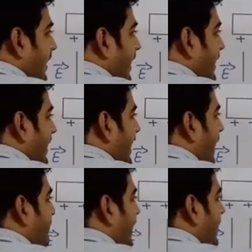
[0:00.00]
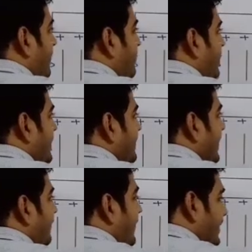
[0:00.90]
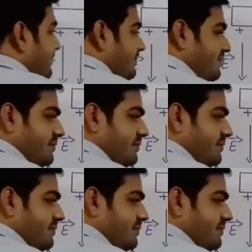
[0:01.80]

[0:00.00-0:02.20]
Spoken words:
and here I am taking potential V.